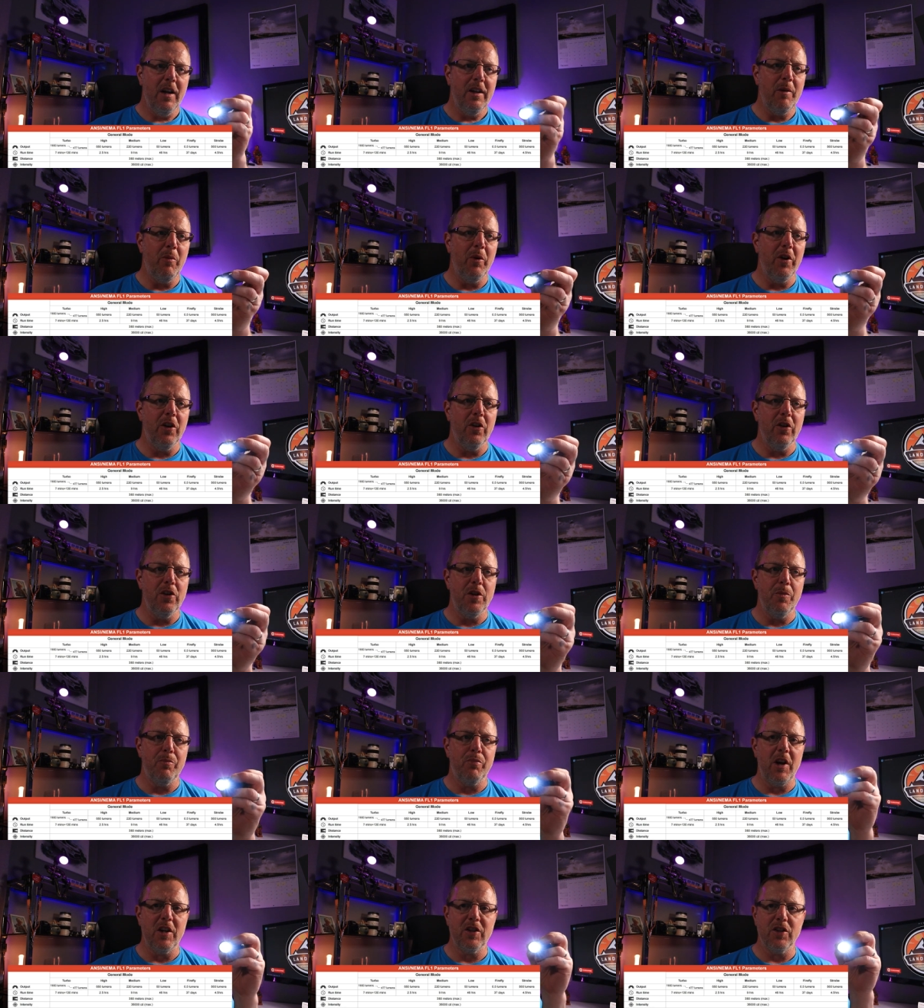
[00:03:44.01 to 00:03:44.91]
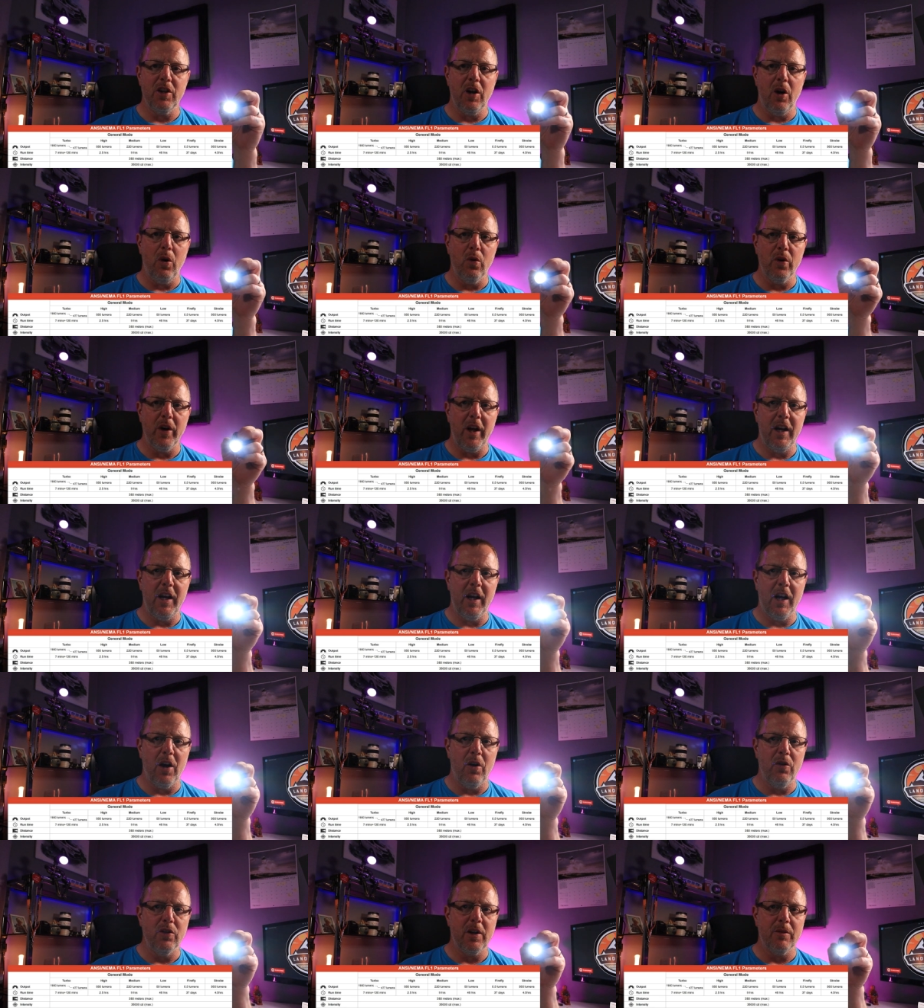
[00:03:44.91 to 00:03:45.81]
Then what you do is you press and hold it and it
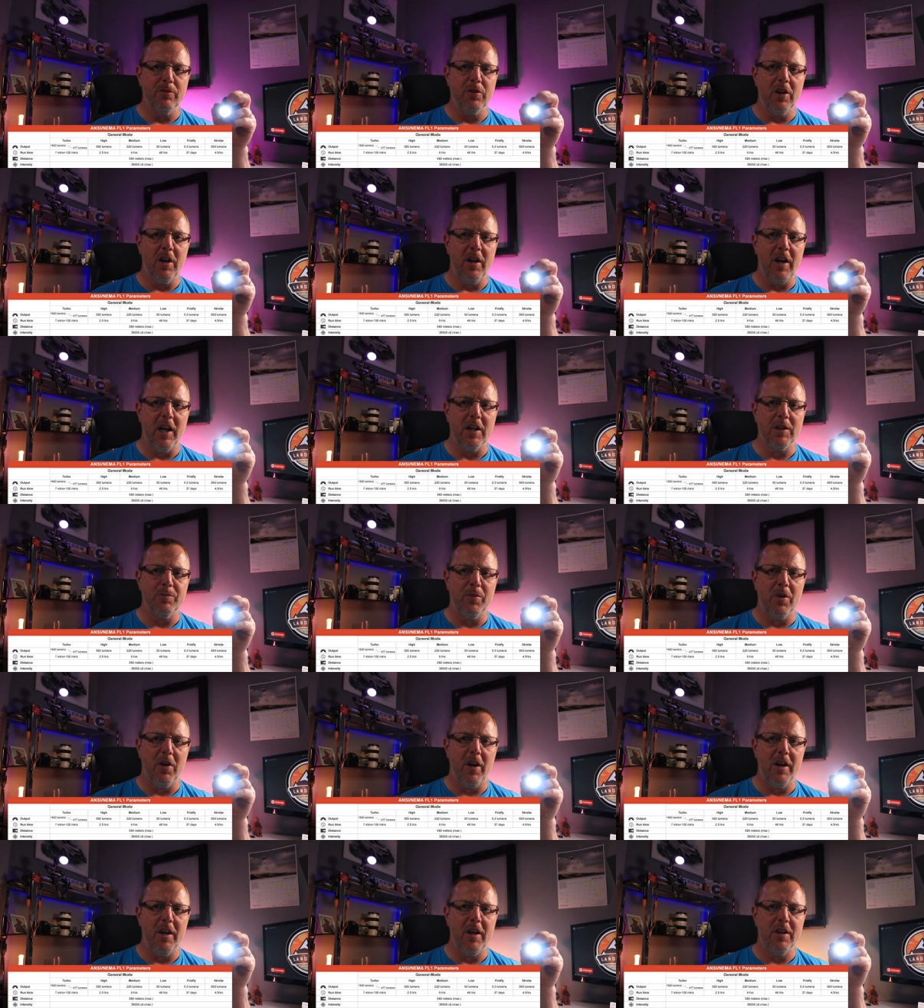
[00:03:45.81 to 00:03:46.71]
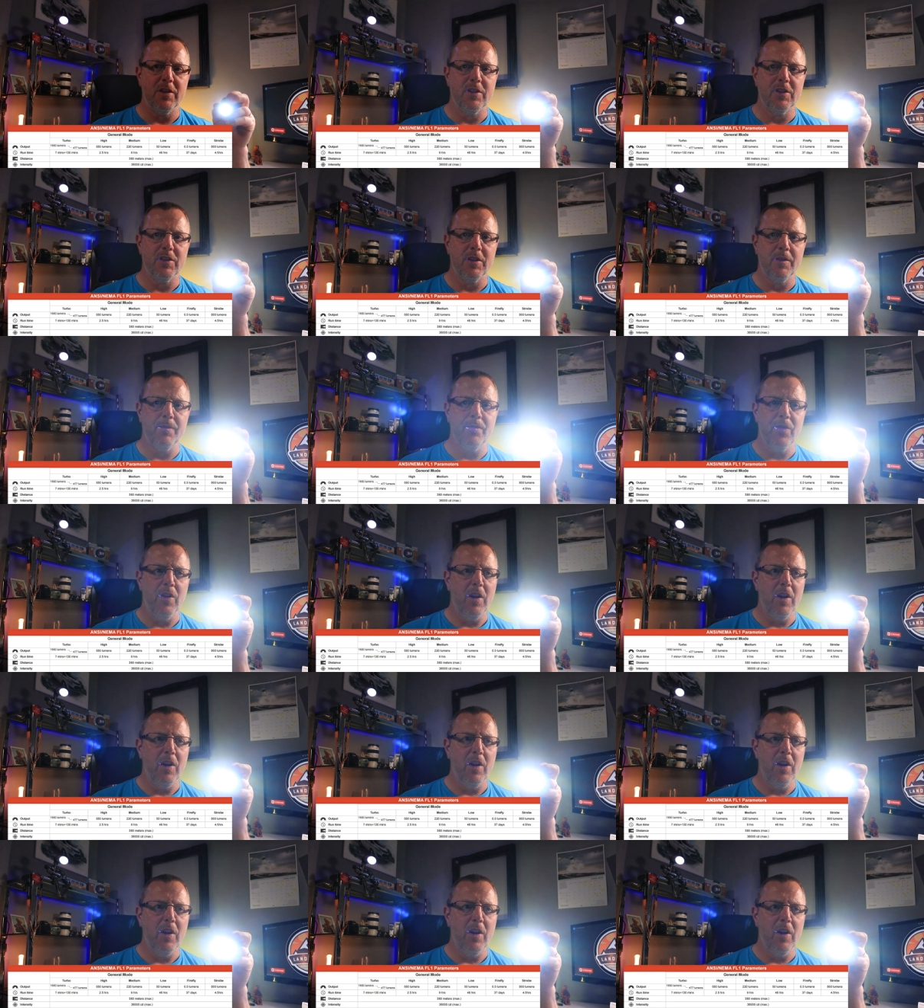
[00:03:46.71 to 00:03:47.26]
goes up to the next brightness.